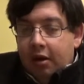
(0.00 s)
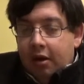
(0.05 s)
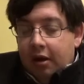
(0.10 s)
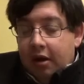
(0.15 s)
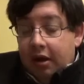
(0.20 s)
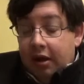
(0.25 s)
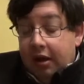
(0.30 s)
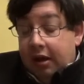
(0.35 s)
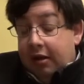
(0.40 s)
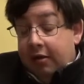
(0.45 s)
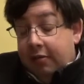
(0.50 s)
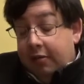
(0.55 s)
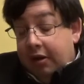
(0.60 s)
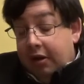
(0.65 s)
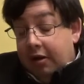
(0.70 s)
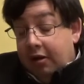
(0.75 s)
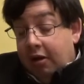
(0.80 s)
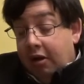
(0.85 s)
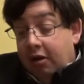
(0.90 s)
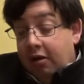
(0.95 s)

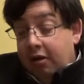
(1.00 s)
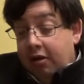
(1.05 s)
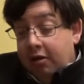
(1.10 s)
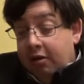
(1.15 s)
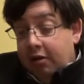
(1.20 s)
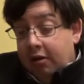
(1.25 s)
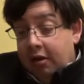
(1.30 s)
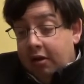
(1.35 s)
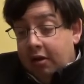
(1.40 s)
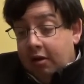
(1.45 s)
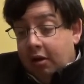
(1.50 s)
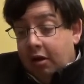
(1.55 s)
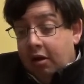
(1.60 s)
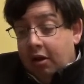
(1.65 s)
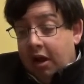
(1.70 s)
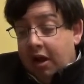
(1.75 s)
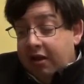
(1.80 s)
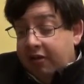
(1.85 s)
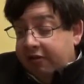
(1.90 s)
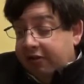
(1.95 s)
in
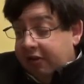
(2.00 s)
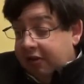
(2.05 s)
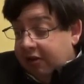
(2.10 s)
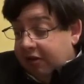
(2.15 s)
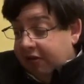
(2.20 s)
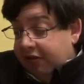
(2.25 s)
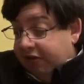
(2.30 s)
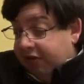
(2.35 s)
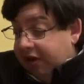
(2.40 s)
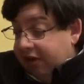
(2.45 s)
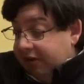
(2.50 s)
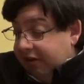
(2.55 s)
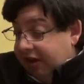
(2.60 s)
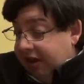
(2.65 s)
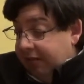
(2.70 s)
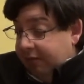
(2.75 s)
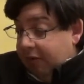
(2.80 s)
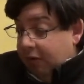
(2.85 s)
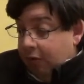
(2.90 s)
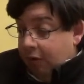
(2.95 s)
all honesty, they're a fun
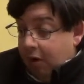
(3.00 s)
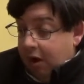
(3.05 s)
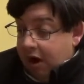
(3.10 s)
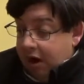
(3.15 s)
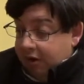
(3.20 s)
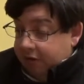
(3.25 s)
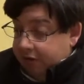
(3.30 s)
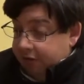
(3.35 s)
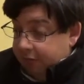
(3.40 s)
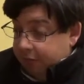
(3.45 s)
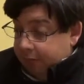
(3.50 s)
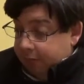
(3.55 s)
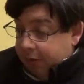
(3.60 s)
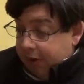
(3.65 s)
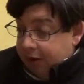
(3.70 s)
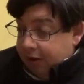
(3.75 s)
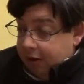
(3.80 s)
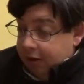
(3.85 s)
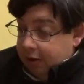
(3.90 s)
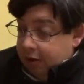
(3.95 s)
team to watch,
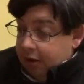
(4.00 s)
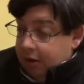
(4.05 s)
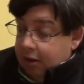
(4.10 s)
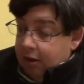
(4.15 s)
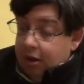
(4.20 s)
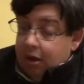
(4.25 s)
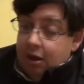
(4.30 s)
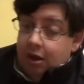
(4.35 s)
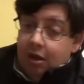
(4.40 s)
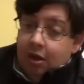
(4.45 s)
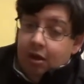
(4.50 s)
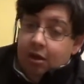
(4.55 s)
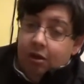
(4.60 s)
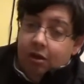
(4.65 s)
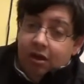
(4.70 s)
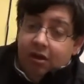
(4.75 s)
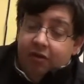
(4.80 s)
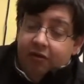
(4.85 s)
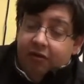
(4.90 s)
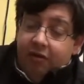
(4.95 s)
but
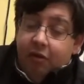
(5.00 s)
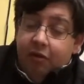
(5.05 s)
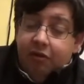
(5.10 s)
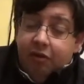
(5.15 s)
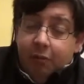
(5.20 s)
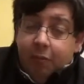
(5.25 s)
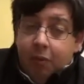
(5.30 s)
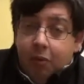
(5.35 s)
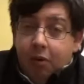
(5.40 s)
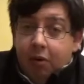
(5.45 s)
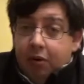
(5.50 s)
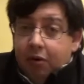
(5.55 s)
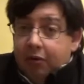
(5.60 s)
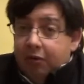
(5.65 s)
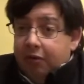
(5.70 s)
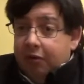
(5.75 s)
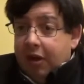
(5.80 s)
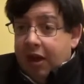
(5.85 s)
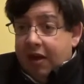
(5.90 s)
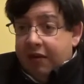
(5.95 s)
there's no
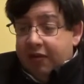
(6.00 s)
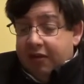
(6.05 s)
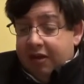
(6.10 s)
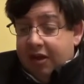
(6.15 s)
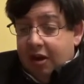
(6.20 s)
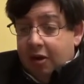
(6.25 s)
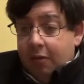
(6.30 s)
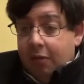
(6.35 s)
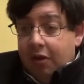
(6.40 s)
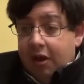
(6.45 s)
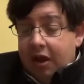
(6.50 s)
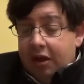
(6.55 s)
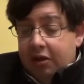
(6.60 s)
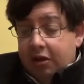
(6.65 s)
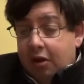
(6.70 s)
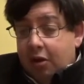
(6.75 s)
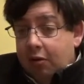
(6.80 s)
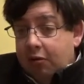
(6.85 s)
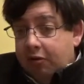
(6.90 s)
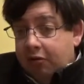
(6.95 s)
supporters. They have a terrible
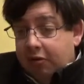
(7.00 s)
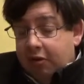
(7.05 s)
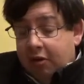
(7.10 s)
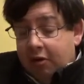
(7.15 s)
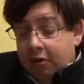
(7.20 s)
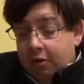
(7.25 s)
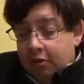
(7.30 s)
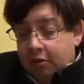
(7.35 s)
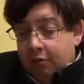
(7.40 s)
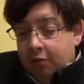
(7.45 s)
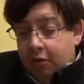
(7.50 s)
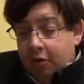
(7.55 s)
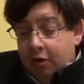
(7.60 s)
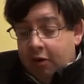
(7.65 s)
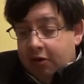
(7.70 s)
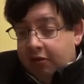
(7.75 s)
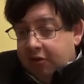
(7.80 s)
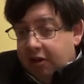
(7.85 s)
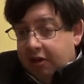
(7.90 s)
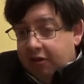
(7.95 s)
head coach. Their
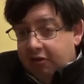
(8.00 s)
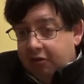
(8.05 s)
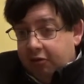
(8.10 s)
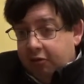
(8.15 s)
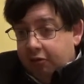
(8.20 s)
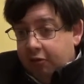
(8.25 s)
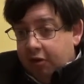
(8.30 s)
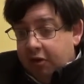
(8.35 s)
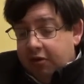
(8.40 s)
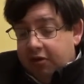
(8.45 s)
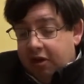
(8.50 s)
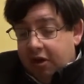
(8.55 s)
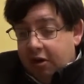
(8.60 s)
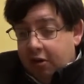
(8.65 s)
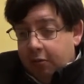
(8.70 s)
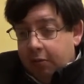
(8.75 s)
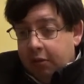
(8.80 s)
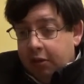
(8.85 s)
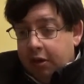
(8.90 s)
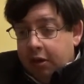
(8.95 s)
organization is run
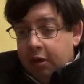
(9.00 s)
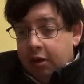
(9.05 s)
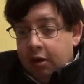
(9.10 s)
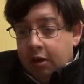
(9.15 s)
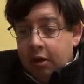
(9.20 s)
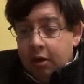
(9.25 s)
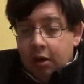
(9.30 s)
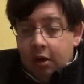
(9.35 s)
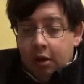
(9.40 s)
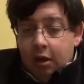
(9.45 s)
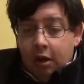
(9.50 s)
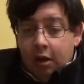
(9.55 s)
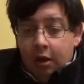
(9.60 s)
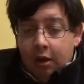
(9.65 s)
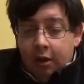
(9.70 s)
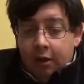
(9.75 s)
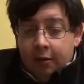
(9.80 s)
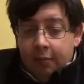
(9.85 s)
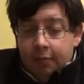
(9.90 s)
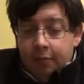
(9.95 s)
terribly,
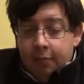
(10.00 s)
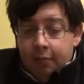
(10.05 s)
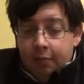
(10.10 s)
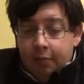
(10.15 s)
and